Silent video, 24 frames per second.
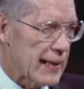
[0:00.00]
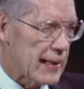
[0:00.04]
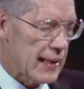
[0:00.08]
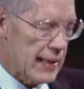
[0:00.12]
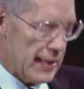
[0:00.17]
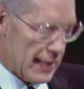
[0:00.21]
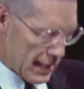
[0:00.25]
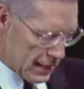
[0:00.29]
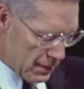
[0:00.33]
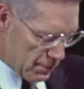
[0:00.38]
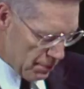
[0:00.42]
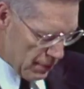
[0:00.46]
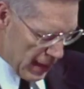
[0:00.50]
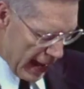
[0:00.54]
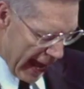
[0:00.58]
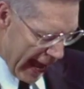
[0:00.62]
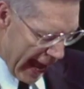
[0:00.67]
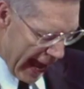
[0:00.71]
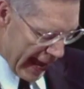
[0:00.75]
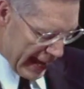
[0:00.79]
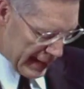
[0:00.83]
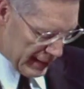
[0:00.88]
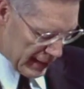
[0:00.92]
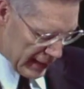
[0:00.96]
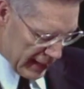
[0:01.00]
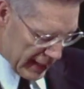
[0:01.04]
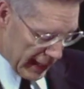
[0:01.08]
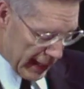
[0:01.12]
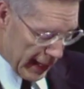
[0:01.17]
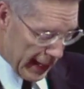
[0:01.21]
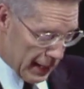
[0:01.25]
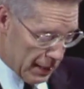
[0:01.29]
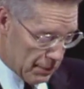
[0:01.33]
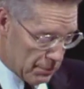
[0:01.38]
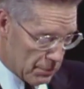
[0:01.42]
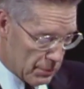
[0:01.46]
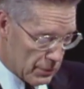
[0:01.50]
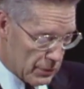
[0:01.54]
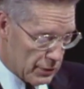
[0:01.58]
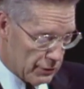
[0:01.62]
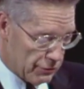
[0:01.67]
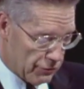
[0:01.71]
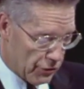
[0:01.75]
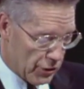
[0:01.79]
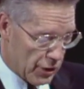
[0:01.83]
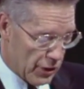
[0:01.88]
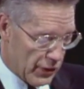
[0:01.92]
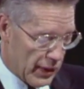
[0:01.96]
him and them
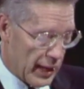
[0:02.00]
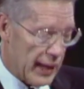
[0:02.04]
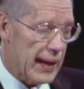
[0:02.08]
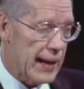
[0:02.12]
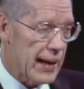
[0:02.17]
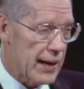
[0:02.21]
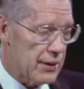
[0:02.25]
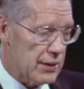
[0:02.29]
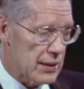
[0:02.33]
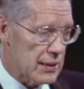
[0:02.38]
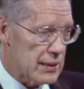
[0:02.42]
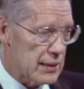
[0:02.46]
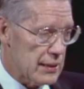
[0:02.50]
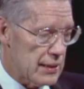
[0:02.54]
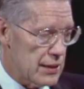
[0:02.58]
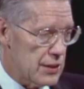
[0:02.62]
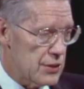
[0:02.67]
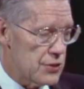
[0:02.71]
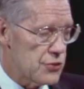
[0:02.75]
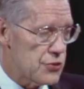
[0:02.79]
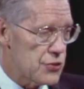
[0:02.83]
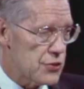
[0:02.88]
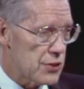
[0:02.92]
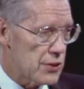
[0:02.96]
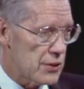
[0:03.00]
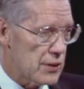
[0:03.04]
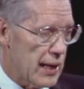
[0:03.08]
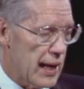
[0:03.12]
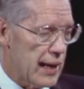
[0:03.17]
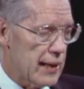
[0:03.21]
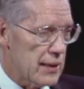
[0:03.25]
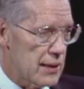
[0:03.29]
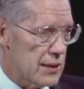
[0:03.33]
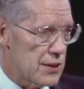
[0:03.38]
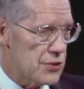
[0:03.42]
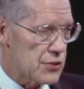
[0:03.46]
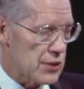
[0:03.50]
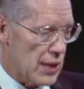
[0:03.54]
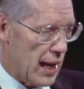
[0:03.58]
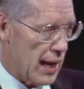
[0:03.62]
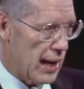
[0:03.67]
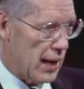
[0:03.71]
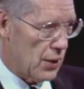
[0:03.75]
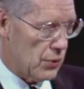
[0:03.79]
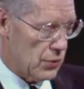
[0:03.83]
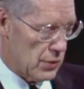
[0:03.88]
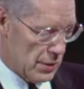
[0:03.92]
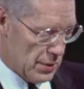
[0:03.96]
for the heritage that is
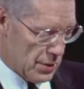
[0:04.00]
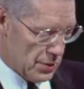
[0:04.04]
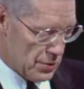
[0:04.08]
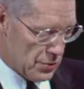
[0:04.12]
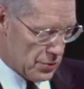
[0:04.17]
ours.